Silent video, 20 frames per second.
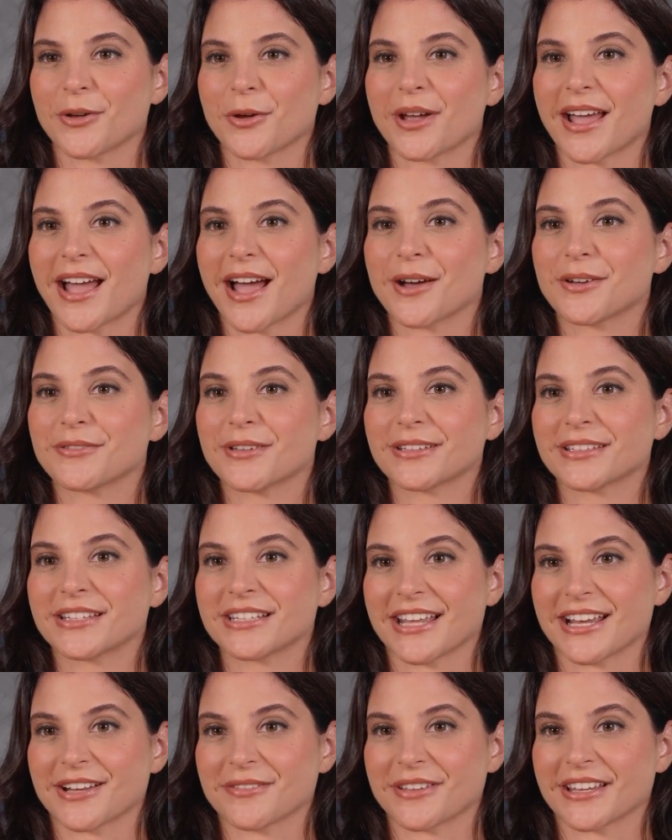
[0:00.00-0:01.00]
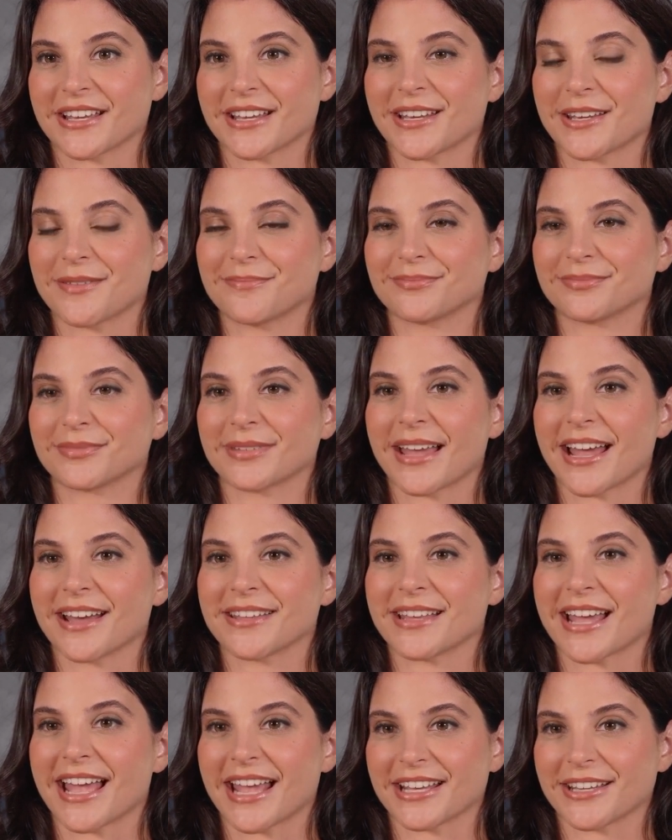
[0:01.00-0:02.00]
or health and safety.
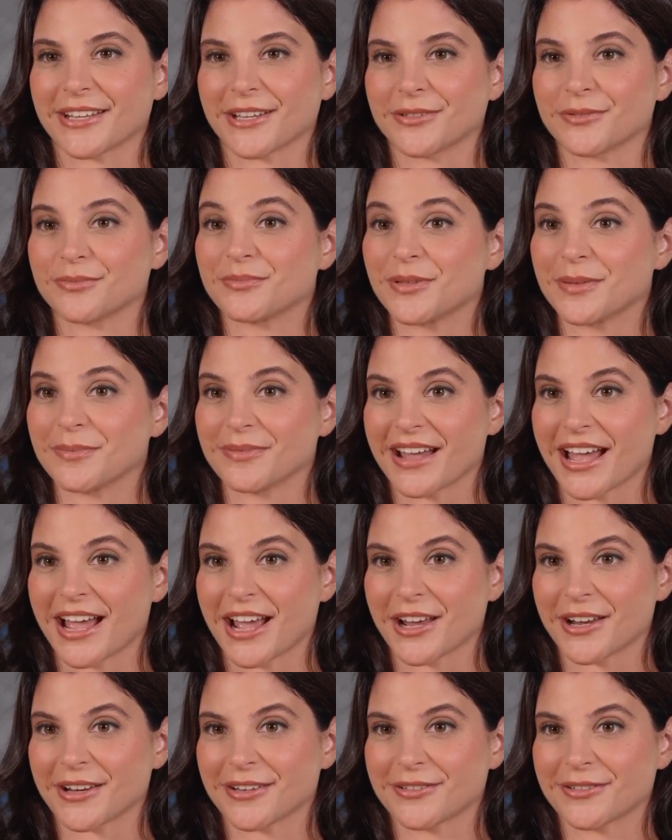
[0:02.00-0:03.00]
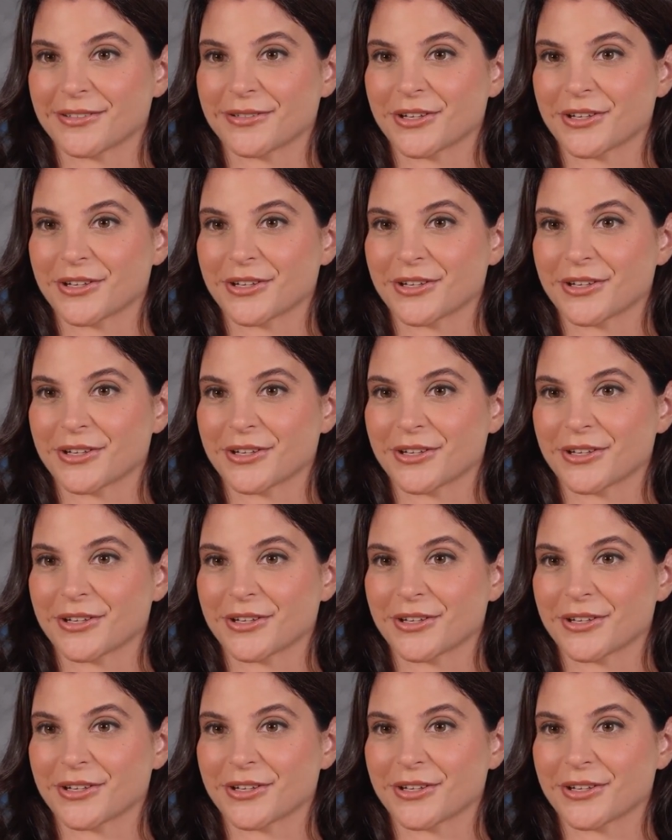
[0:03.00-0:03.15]
And then, from there,